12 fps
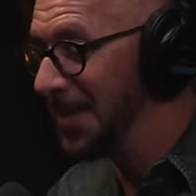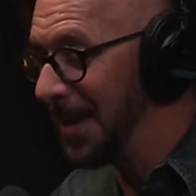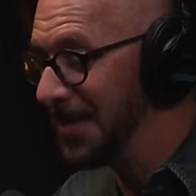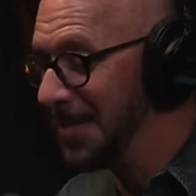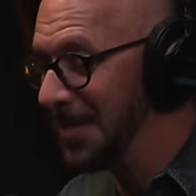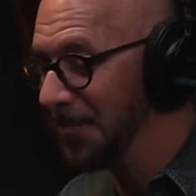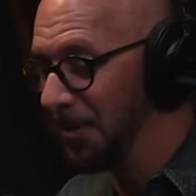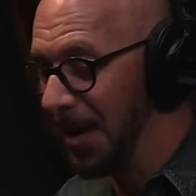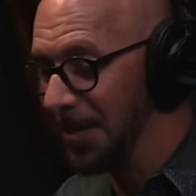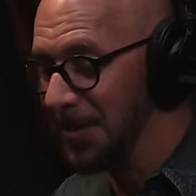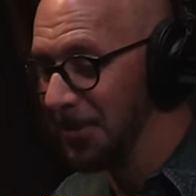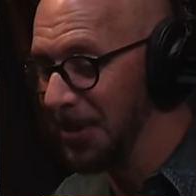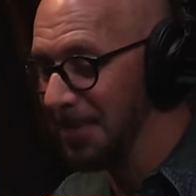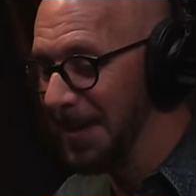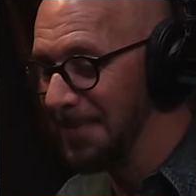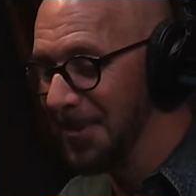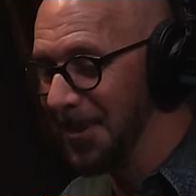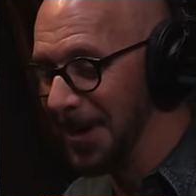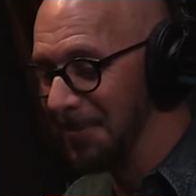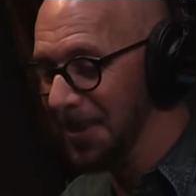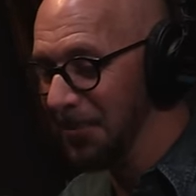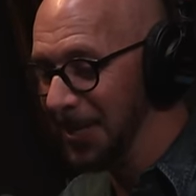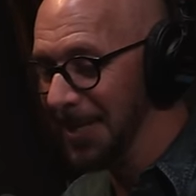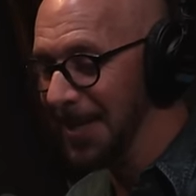the idea that we're out of toilet paper and we
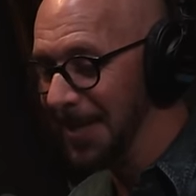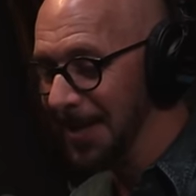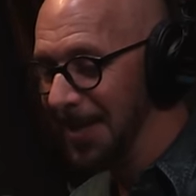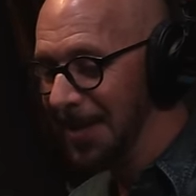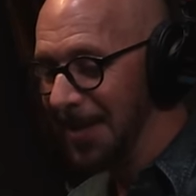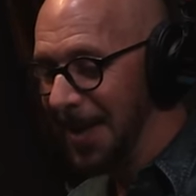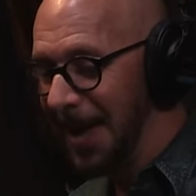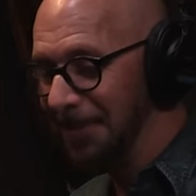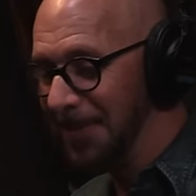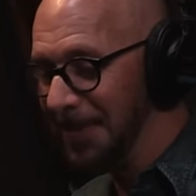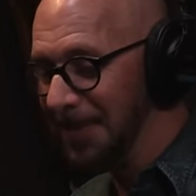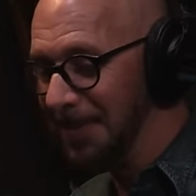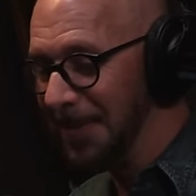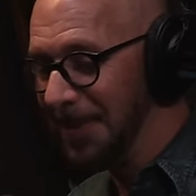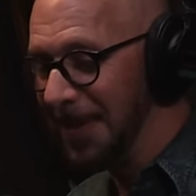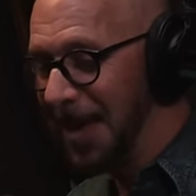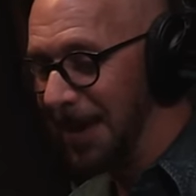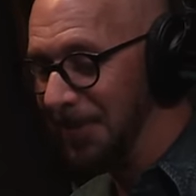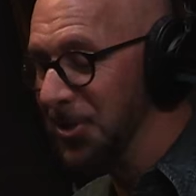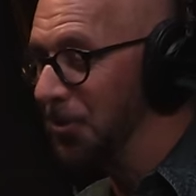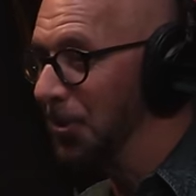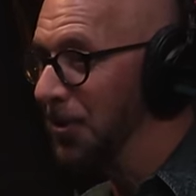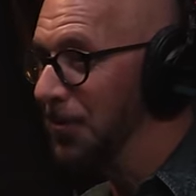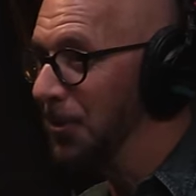really have to have a
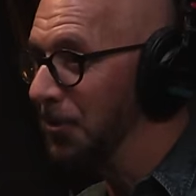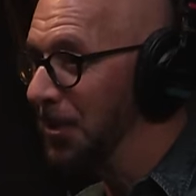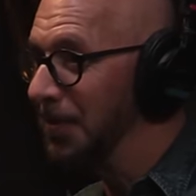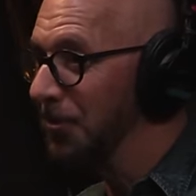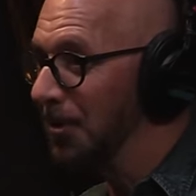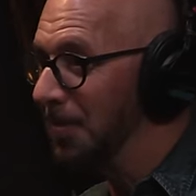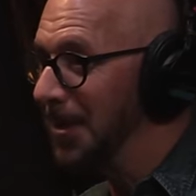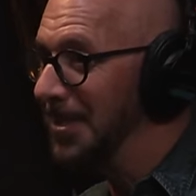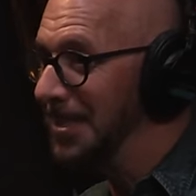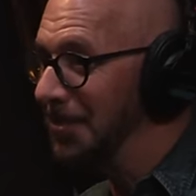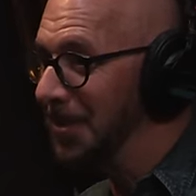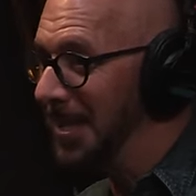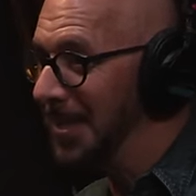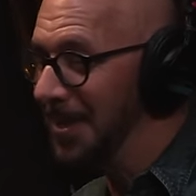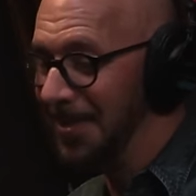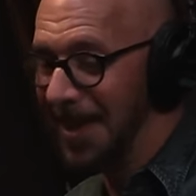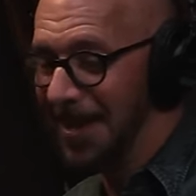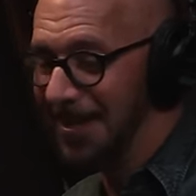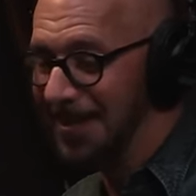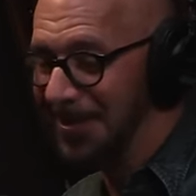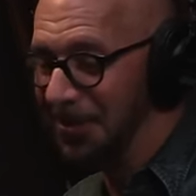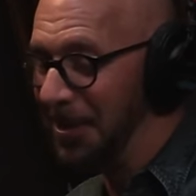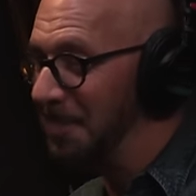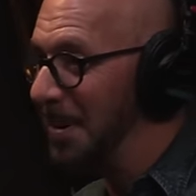shortage for three or four months till we can get that
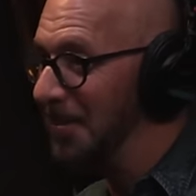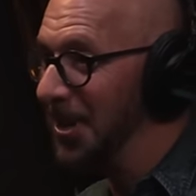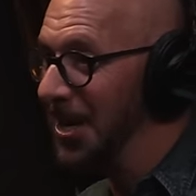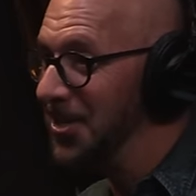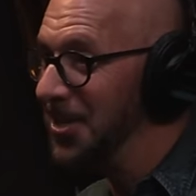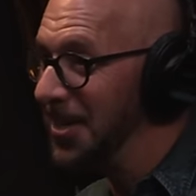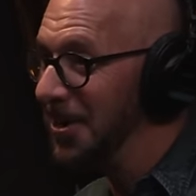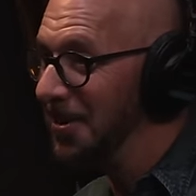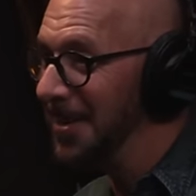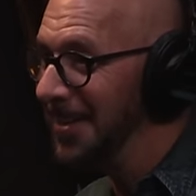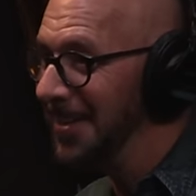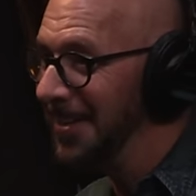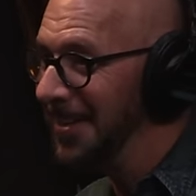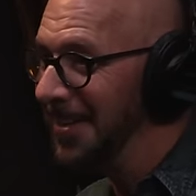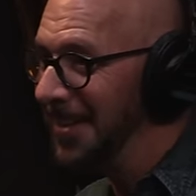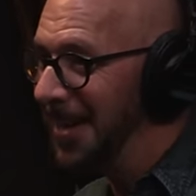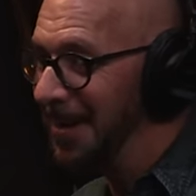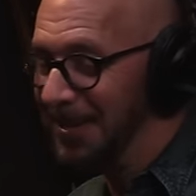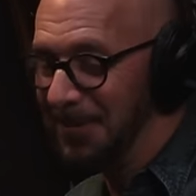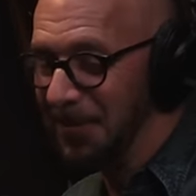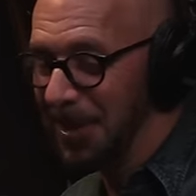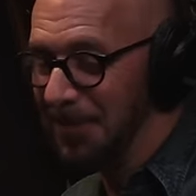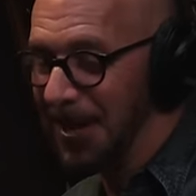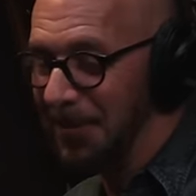toilet paper engine going i mean
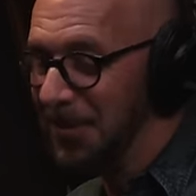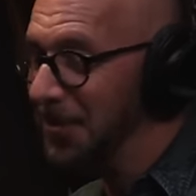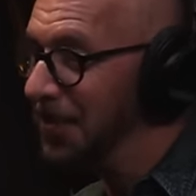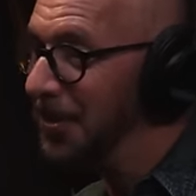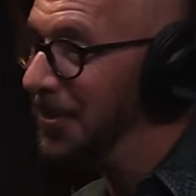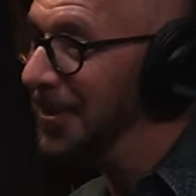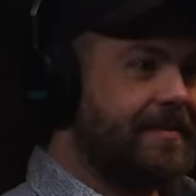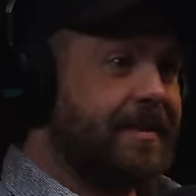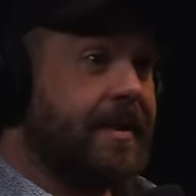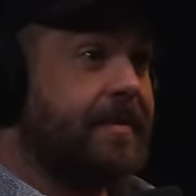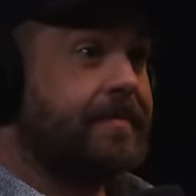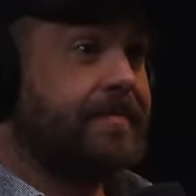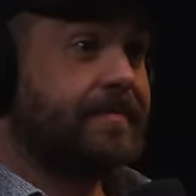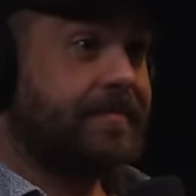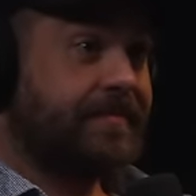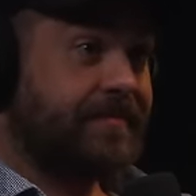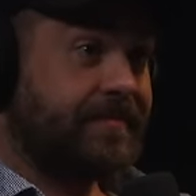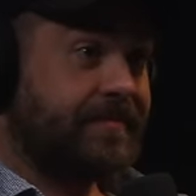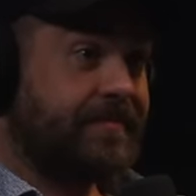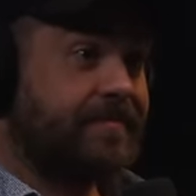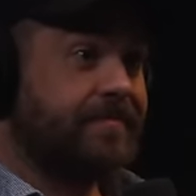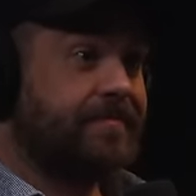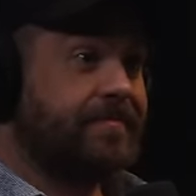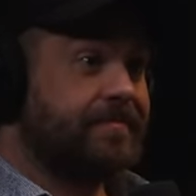what if that was food yeah or, or
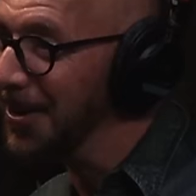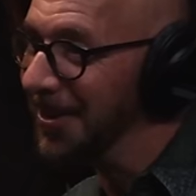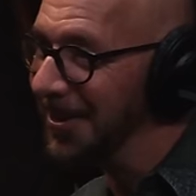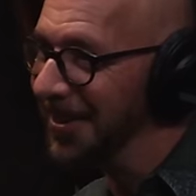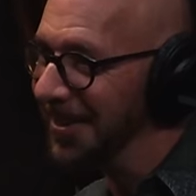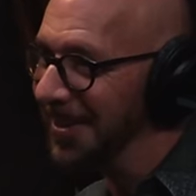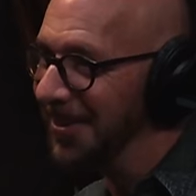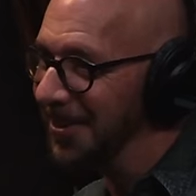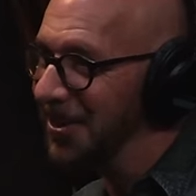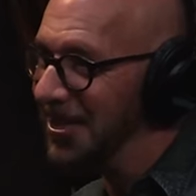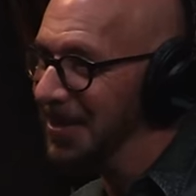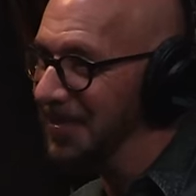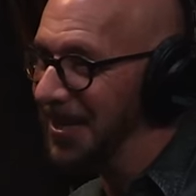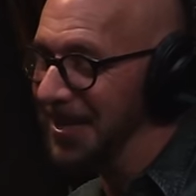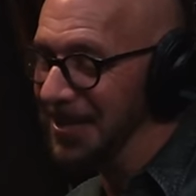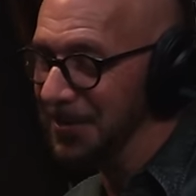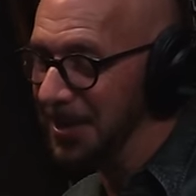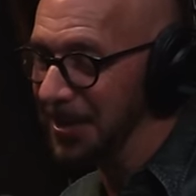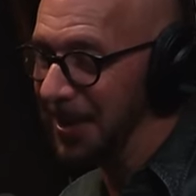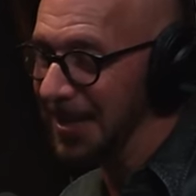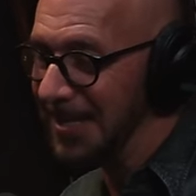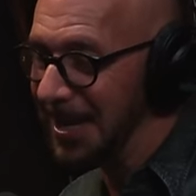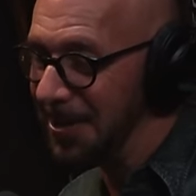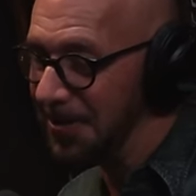clean water or something, and you
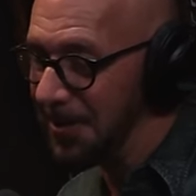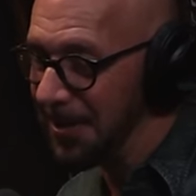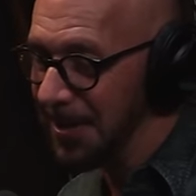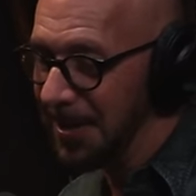realize how